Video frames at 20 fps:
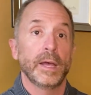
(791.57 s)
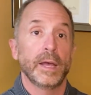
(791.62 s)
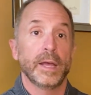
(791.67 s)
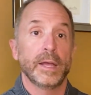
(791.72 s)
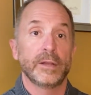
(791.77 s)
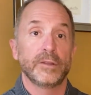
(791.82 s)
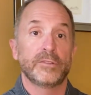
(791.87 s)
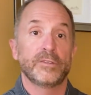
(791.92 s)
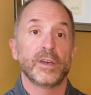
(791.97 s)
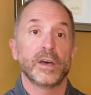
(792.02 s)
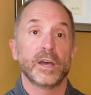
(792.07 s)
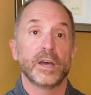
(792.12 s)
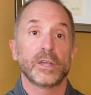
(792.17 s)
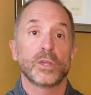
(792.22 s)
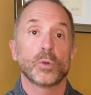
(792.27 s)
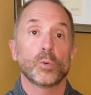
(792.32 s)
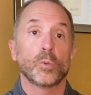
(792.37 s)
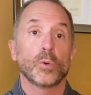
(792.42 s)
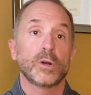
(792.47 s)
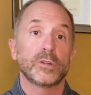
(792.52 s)
and tell
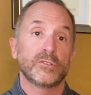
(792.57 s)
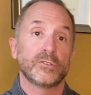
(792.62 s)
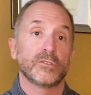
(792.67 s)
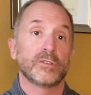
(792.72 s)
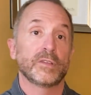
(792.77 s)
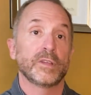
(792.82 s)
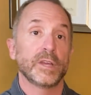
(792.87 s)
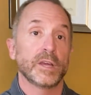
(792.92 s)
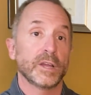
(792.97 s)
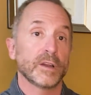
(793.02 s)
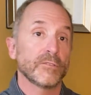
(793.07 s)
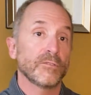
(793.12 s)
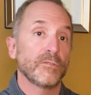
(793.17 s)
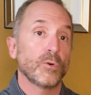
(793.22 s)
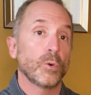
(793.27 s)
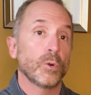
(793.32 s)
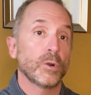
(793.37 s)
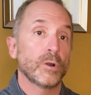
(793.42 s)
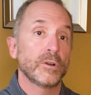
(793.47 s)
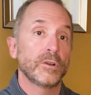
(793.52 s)
you what you can
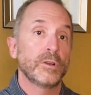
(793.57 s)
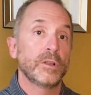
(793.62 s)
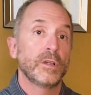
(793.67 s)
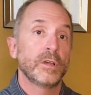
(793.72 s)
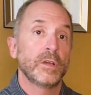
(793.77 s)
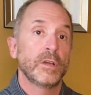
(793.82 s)
afford